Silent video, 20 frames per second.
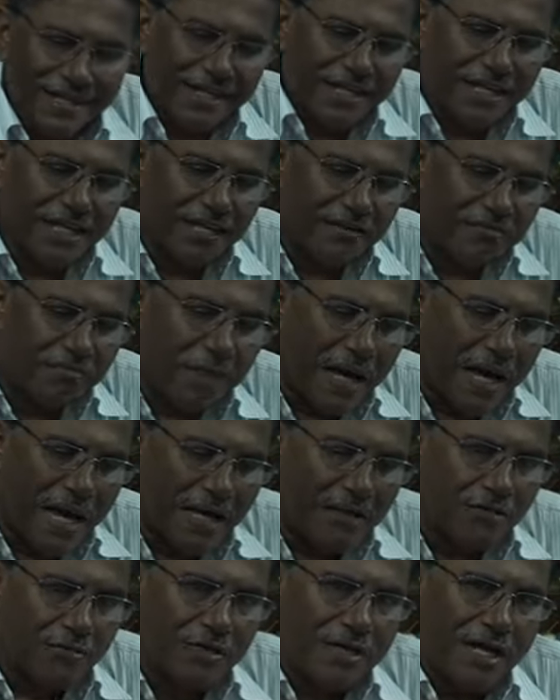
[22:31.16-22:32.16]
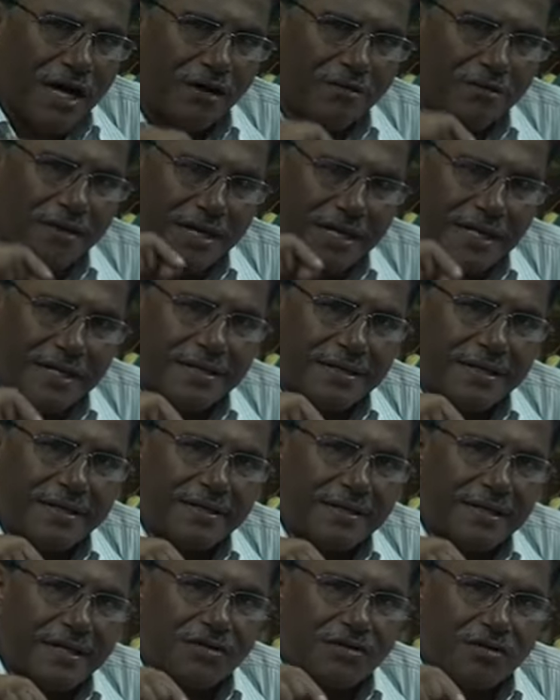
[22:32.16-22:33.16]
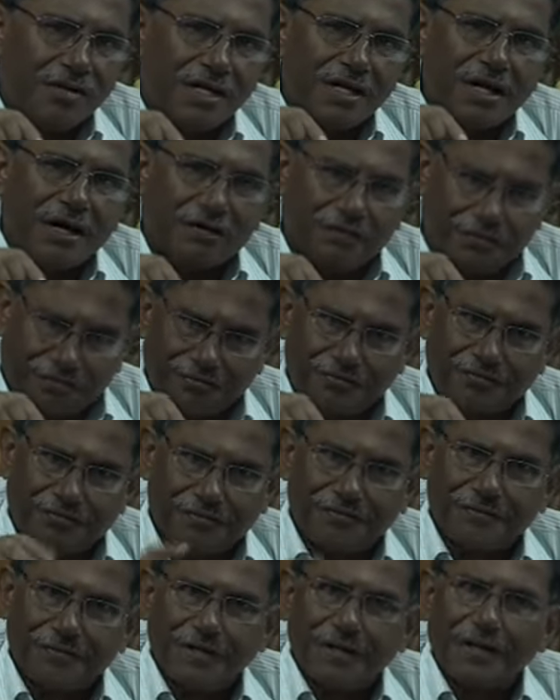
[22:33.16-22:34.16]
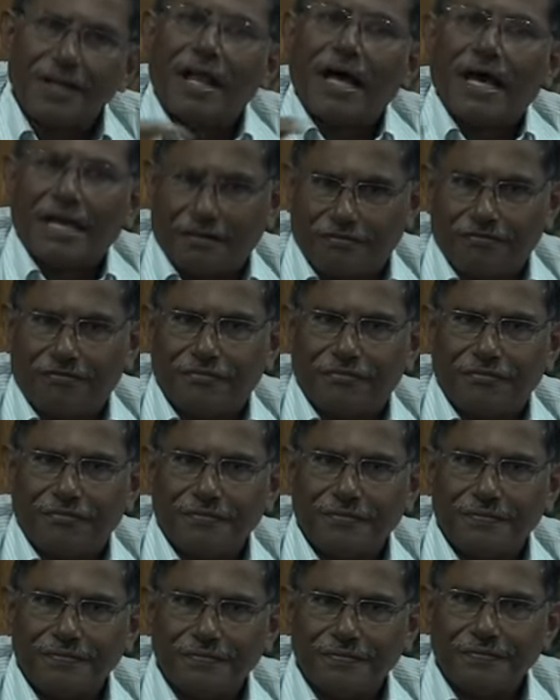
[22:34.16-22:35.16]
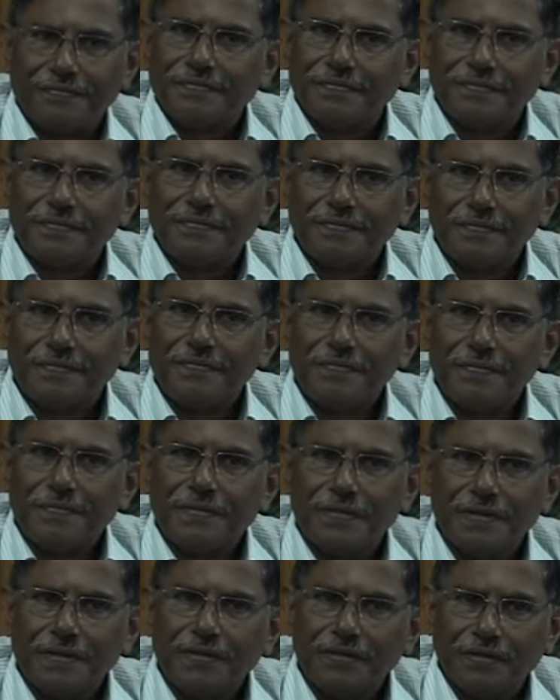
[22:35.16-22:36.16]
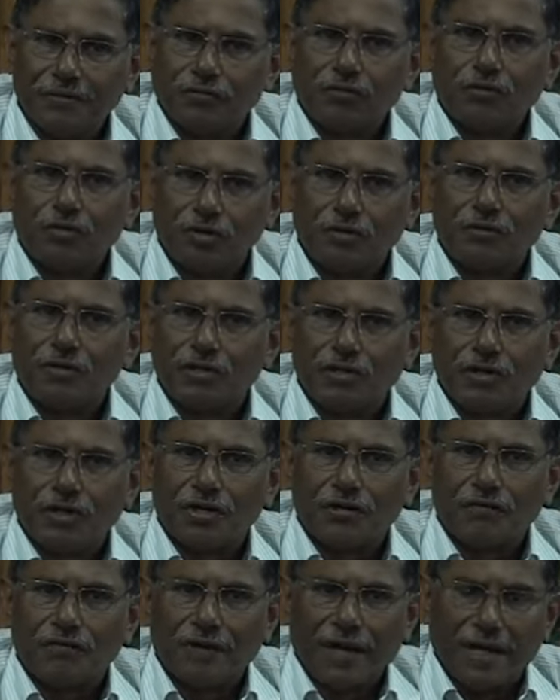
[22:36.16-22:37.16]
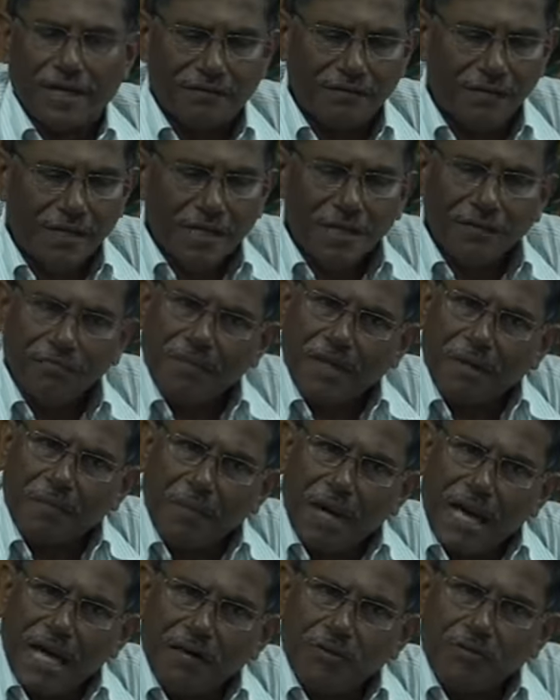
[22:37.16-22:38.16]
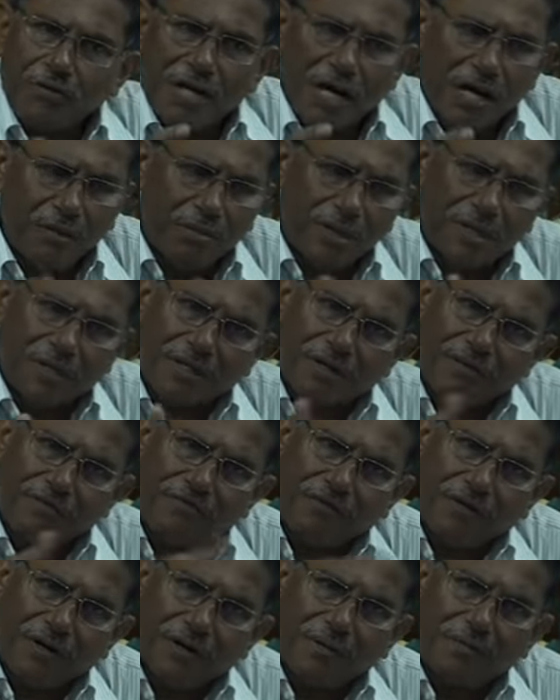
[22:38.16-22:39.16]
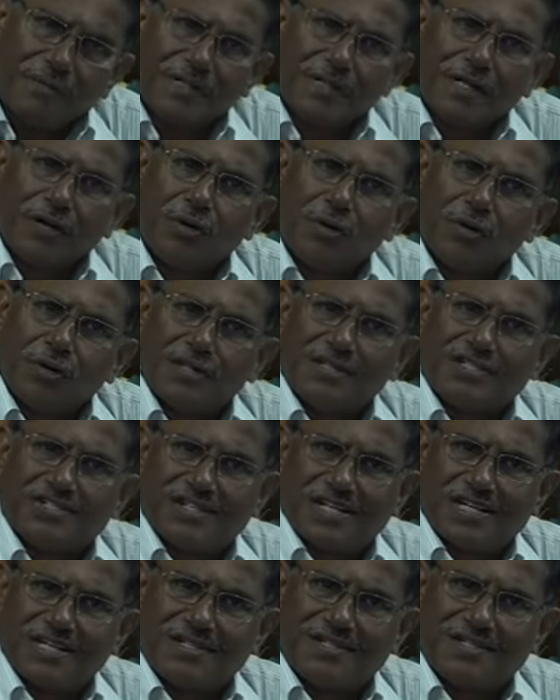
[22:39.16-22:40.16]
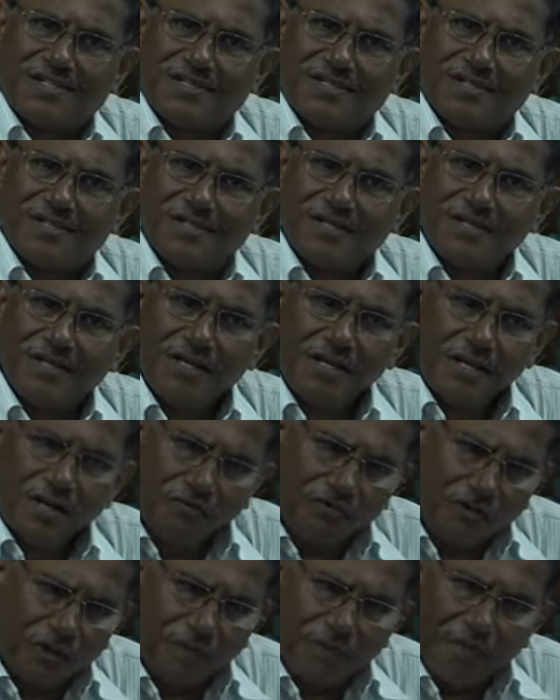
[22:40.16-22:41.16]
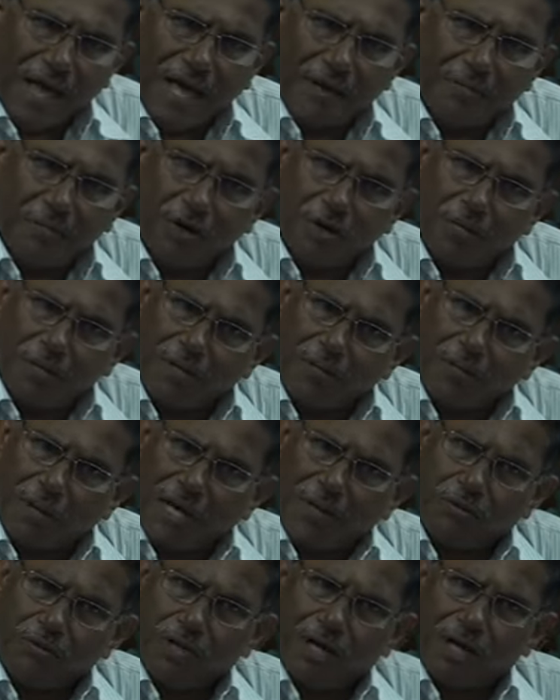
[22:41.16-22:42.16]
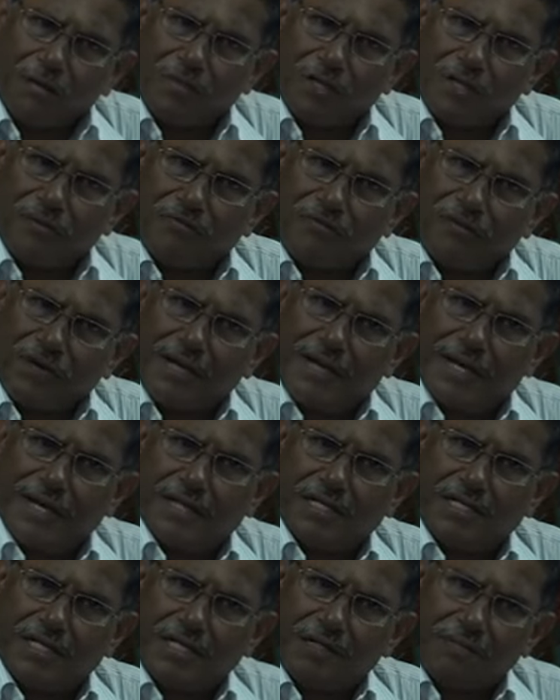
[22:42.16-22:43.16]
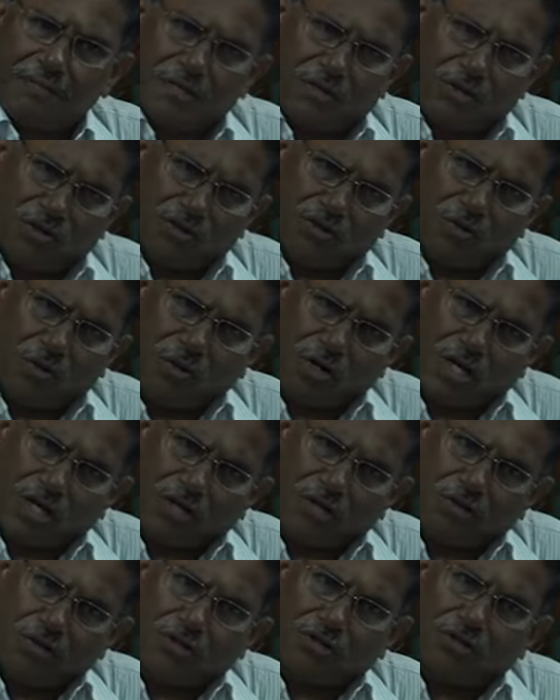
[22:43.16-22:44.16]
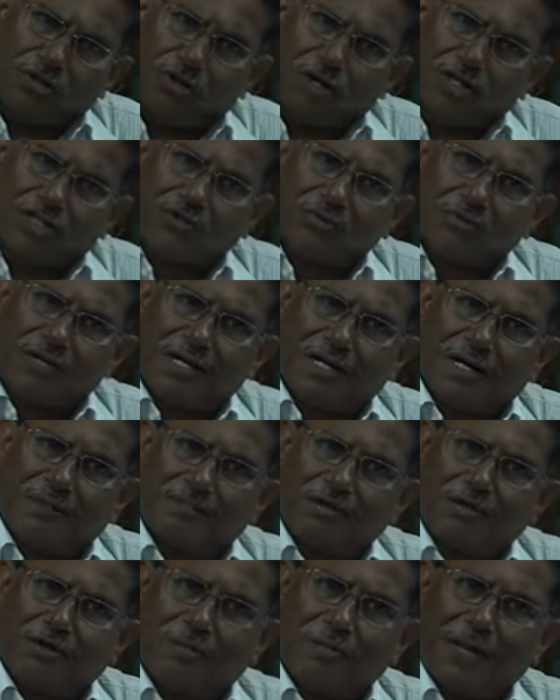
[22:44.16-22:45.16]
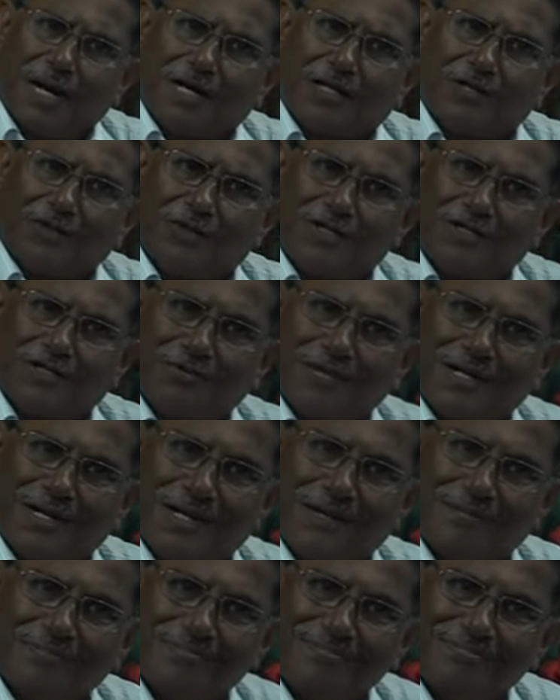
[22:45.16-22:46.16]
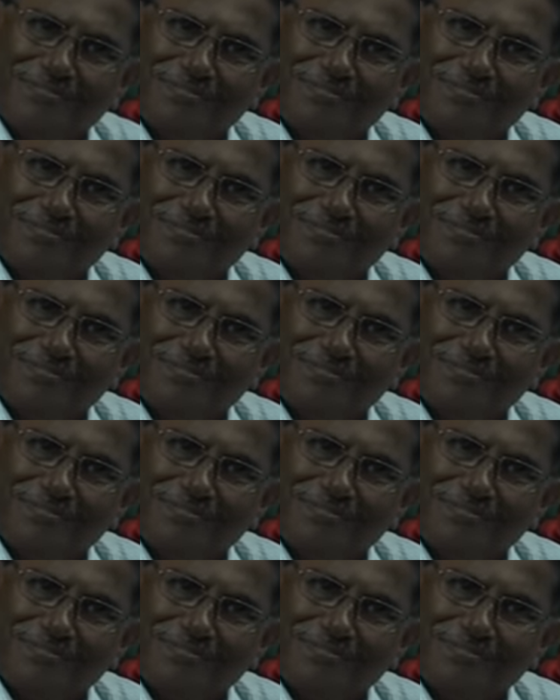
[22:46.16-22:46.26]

If man would have eaten the tree of life, the fruit of the tree of life, then man would have been confirmed in a holy state. From that moment, man would have been a free agent because only good thoughts will come, no bad thoughts will come.